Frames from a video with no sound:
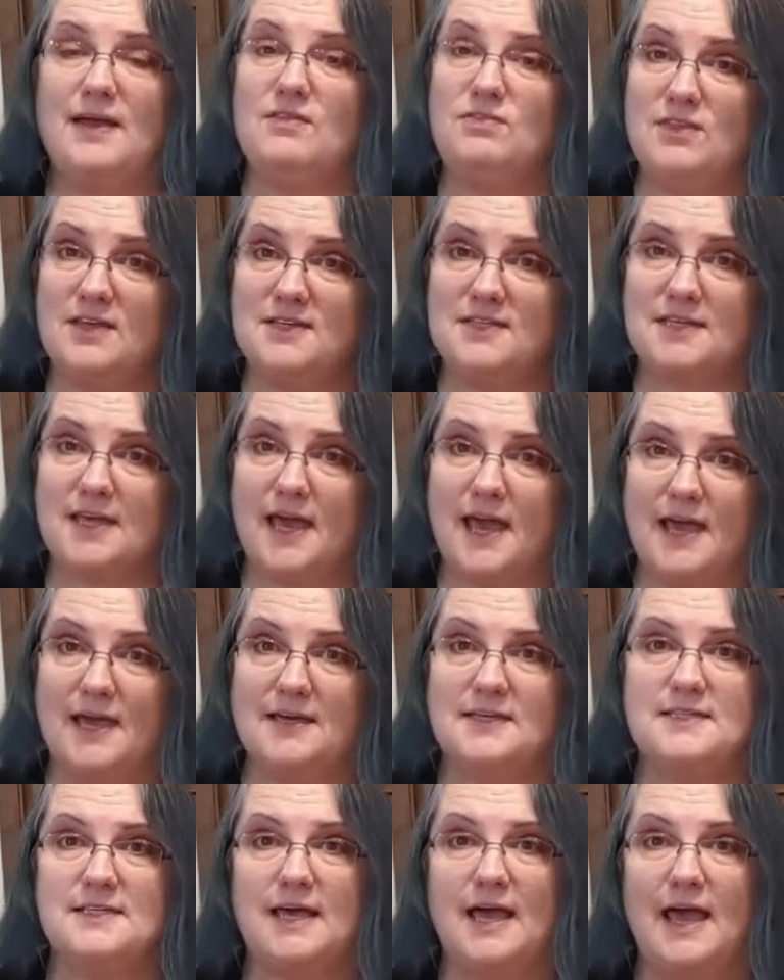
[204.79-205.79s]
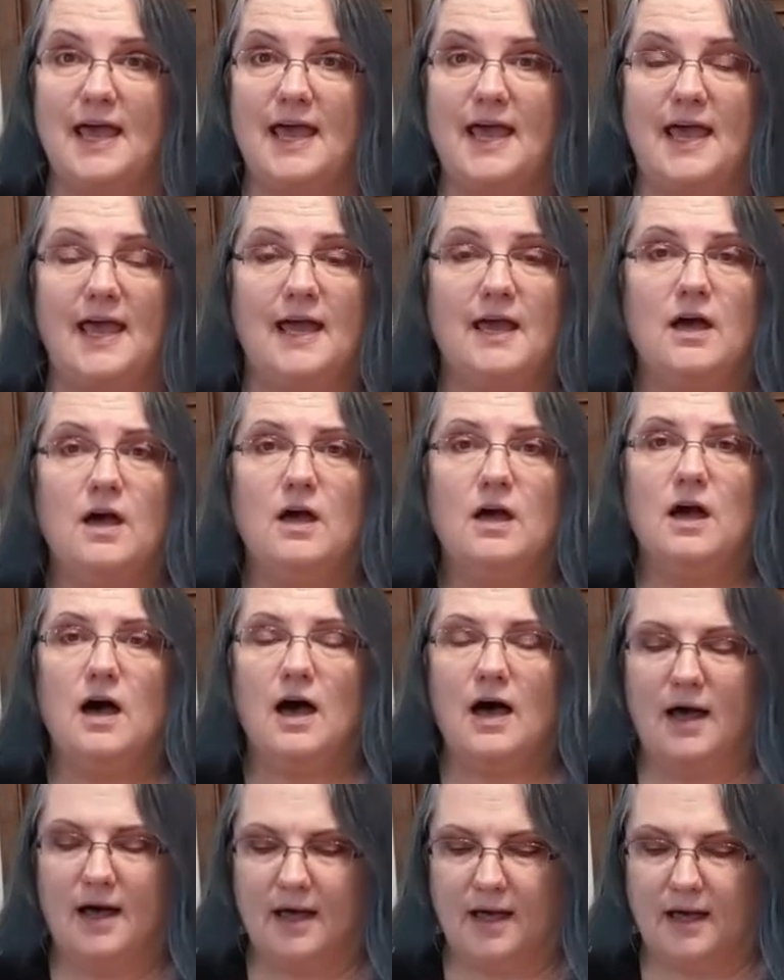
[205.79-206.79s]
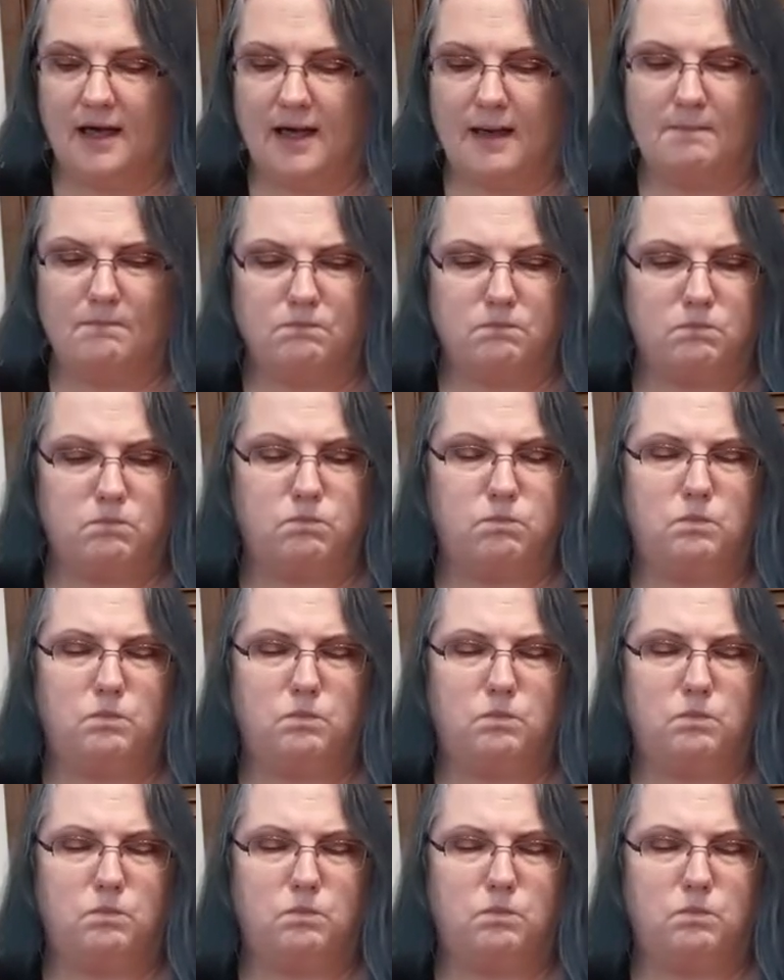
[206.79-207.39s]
In this case, a, uh, a